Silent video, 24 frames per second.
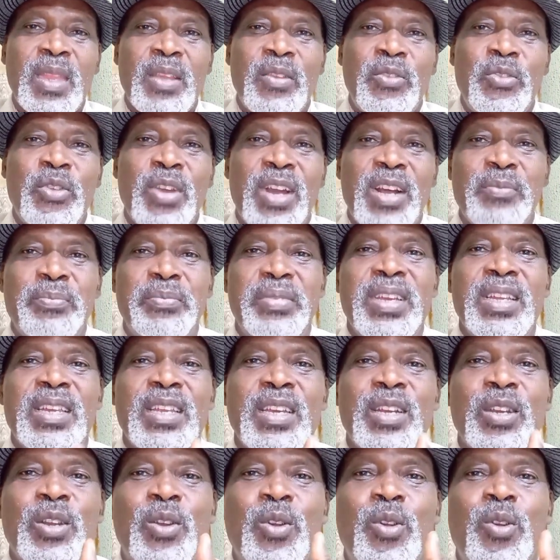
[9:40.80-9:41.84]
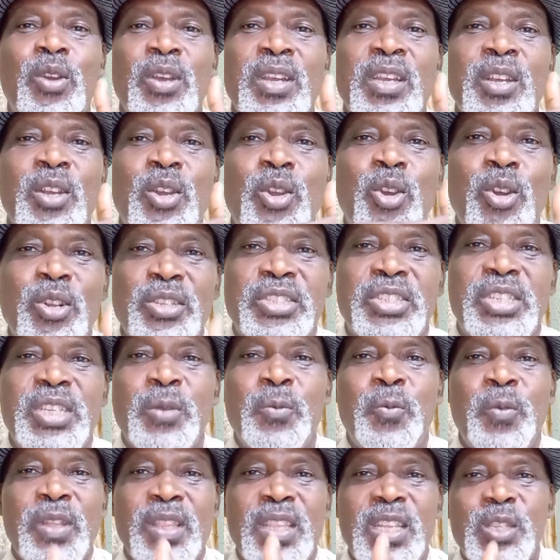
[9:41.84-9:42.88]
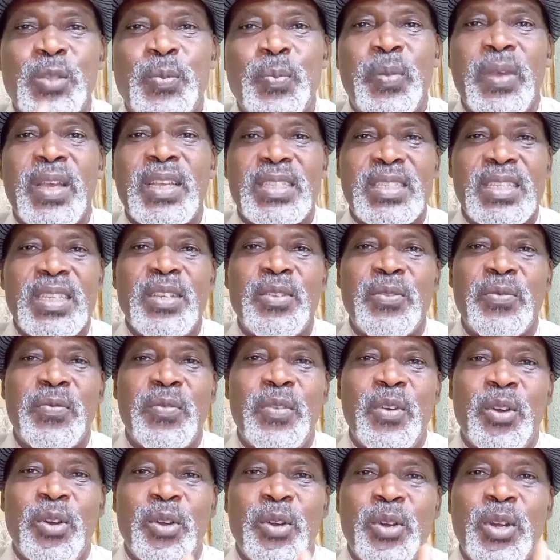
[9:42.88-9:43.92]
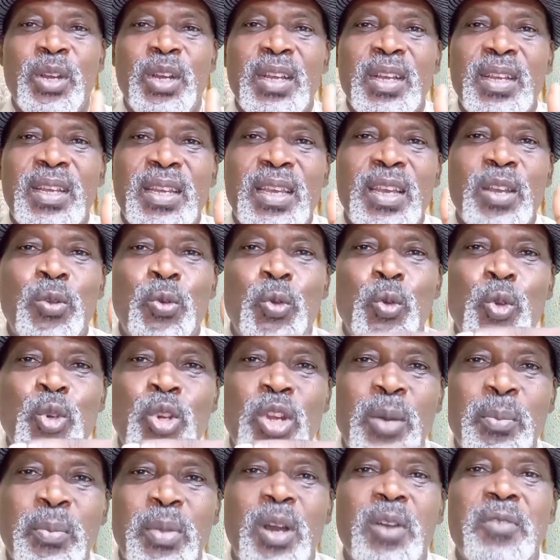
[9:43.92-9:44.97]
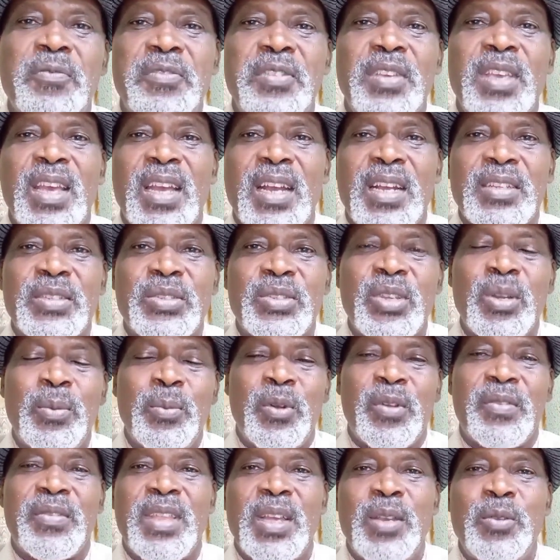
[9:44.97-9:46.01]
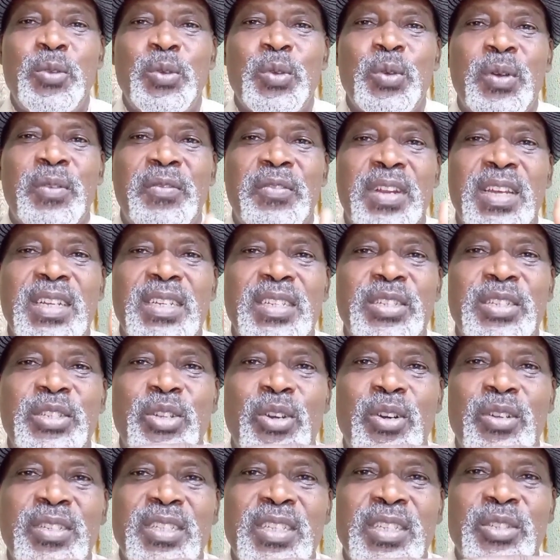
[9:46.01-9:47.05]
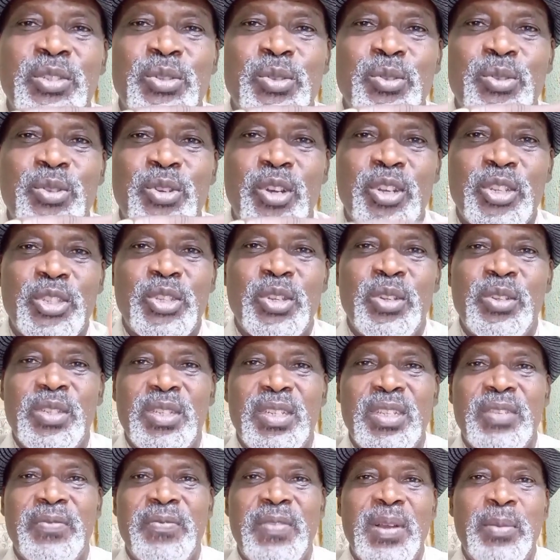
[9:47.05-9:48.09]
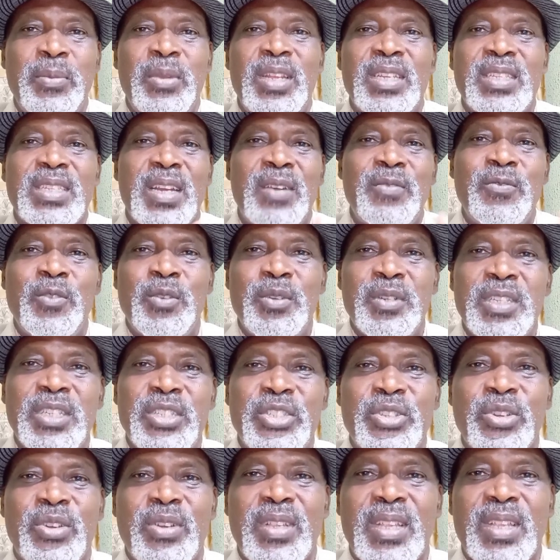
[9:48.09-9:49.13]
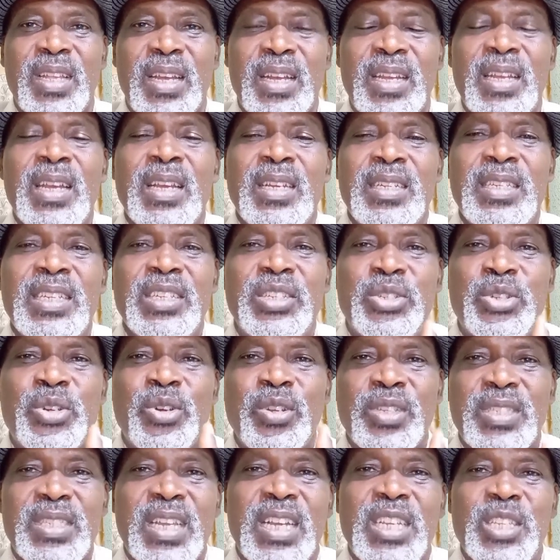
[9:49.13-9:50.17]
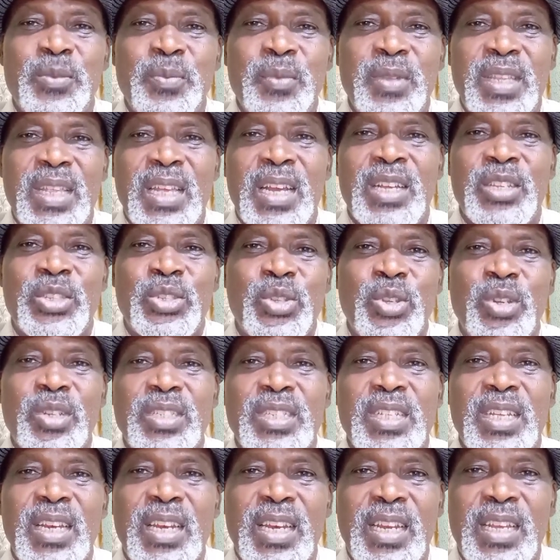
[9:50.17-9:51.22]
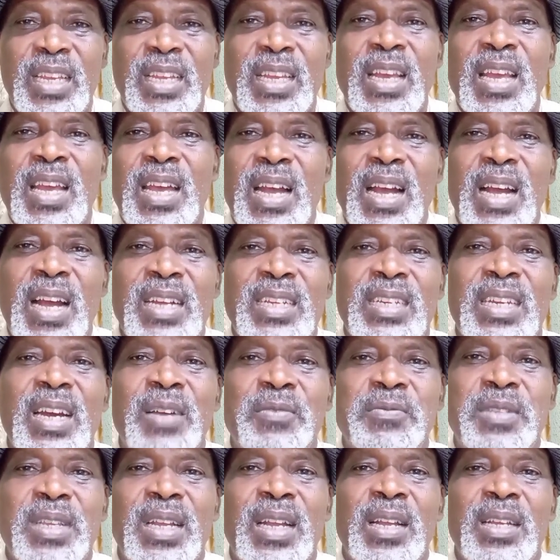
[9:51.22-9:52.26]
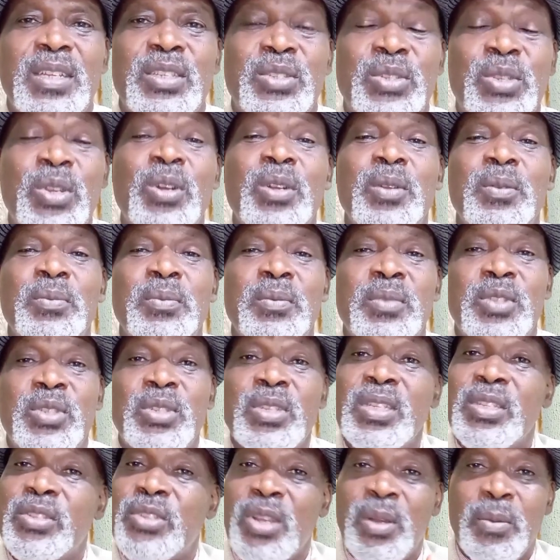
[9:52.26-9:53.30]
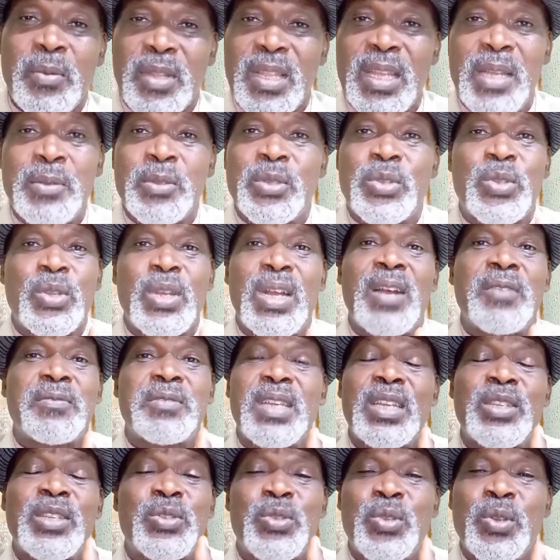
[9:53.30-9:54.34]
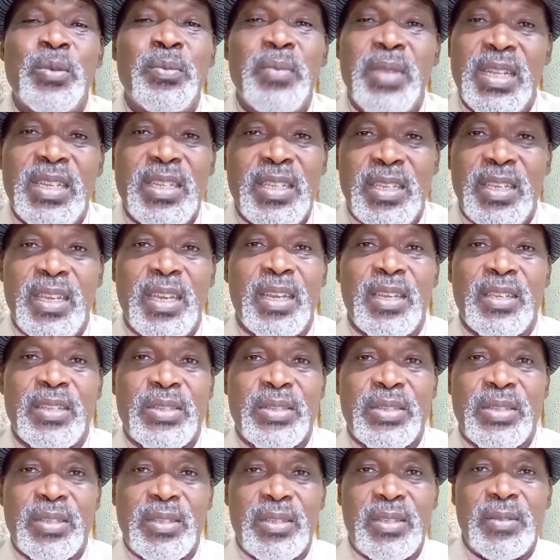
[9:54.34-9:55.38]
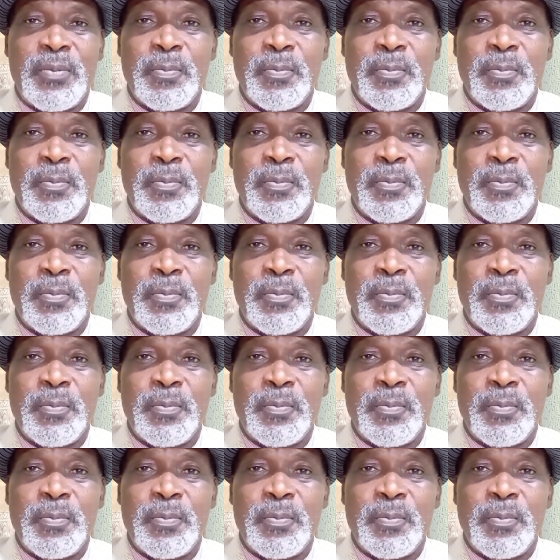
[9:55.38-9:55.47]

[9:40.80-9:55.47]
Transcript: You have been in courtship with this person for a good number of years. Some of them you have already done the introduction, the families have known each other, the trust has been there, and suddenly, and after some of them after so many years,